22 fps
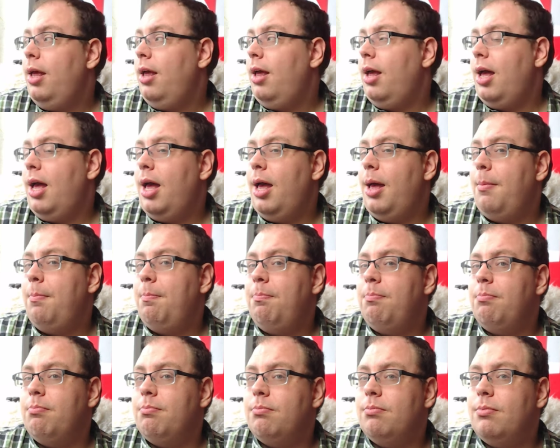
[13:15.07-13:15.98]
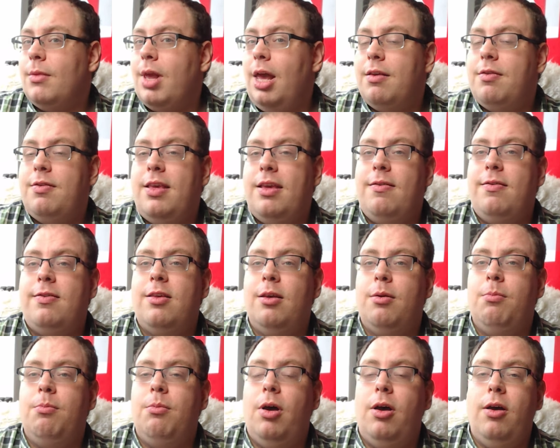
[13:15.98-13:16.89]
a
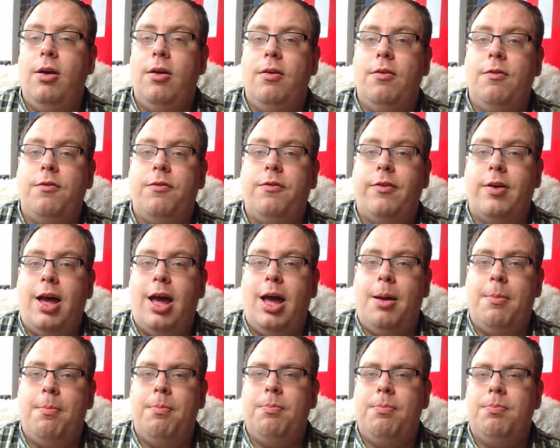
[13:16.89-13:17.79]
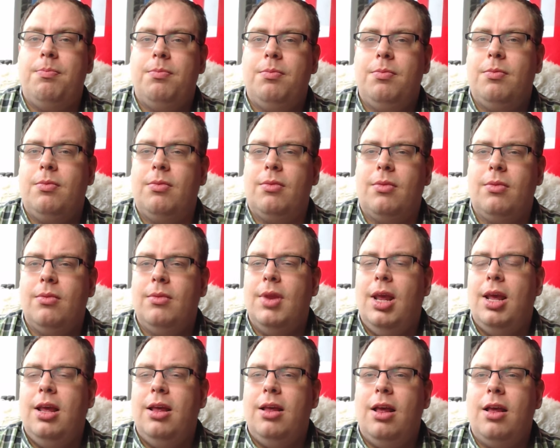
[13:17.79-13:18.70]
system of,
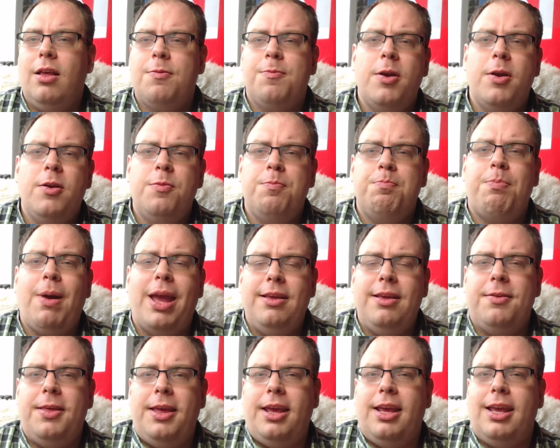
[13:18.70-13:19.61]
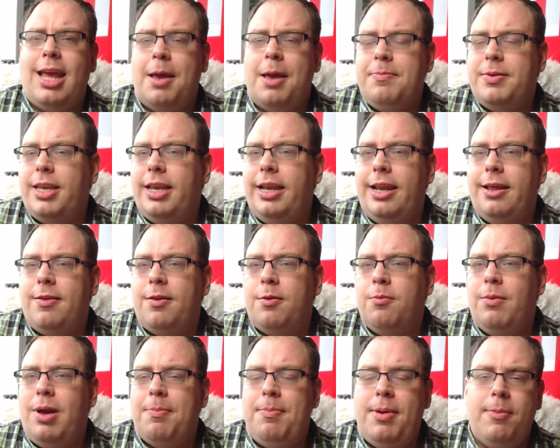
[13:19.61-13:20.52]
I suppose, basic
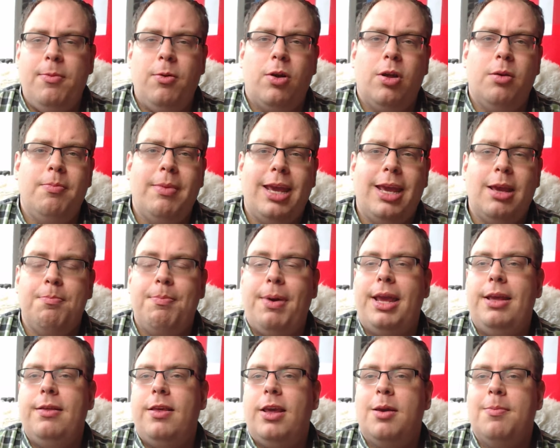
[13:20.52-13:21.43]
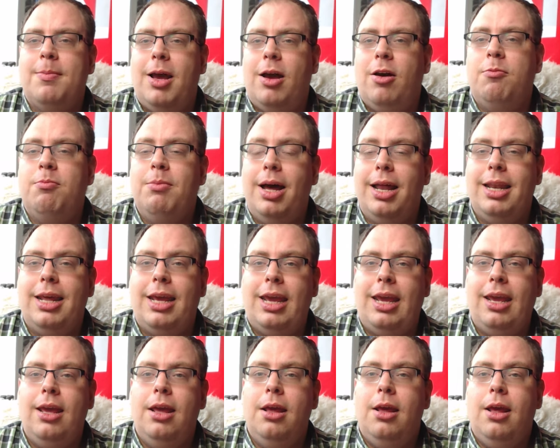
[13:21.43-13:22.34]
capitalism, where people could make a basic amount of
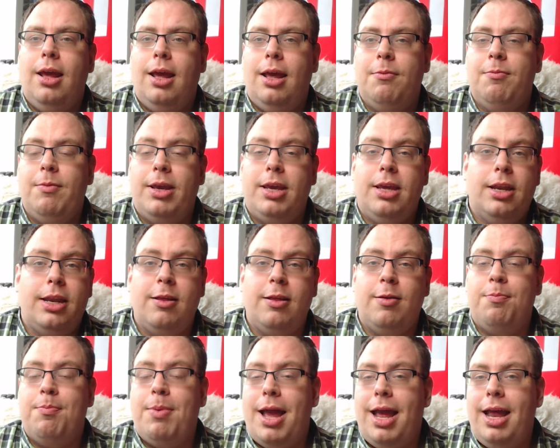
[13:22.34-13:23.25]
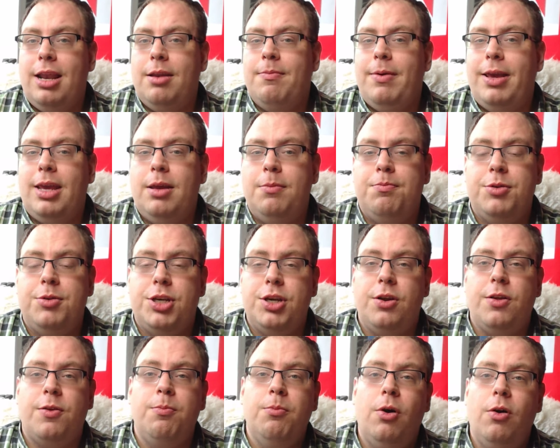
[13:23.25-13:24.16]
money, and they could expand and they could
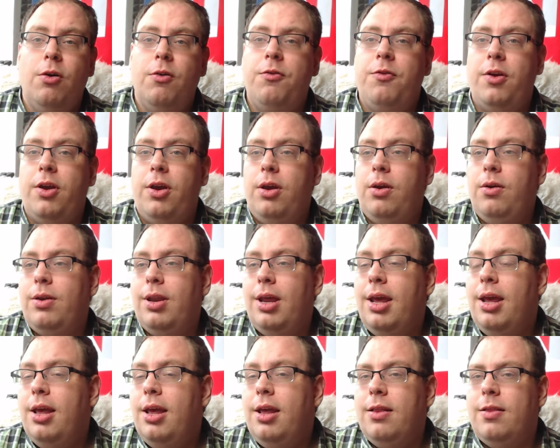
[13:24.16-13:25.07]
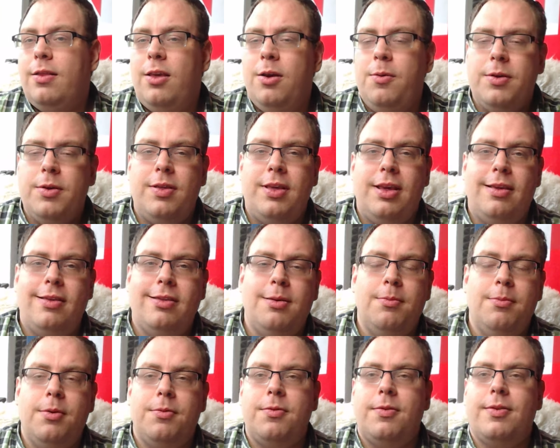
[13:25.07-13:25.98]
produce more food, to a
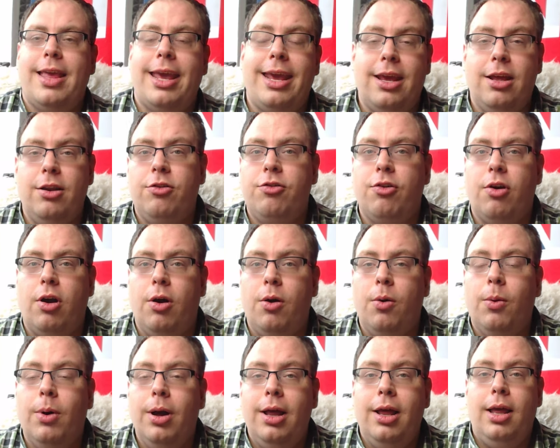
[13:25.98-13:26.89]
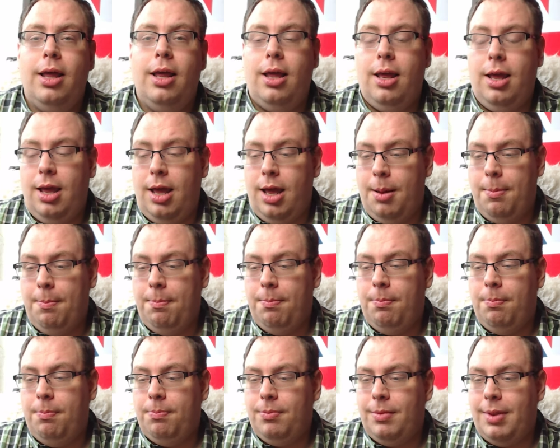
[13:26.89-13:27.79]
system of state control,
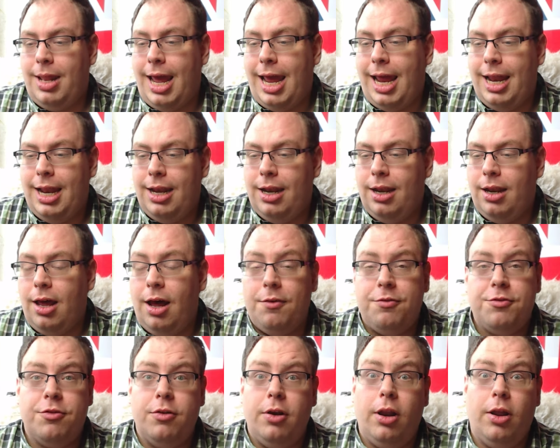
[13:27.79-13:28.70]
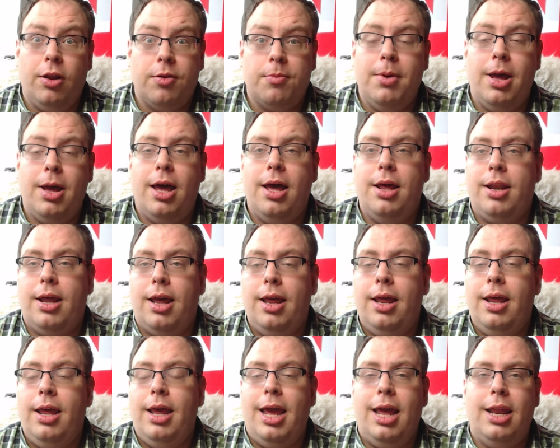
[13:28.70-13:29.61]
and after a lot of murder,
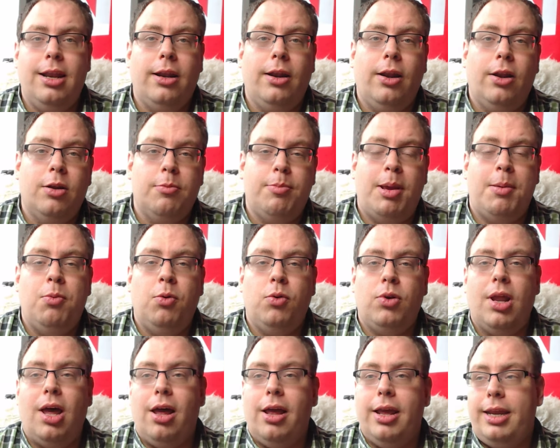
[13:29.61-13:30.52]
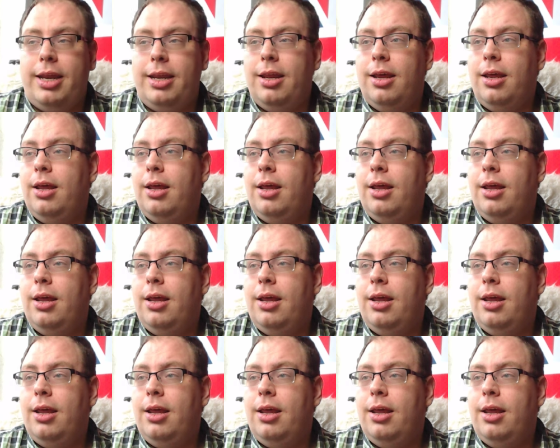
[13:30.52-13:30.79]
and a lot of people died.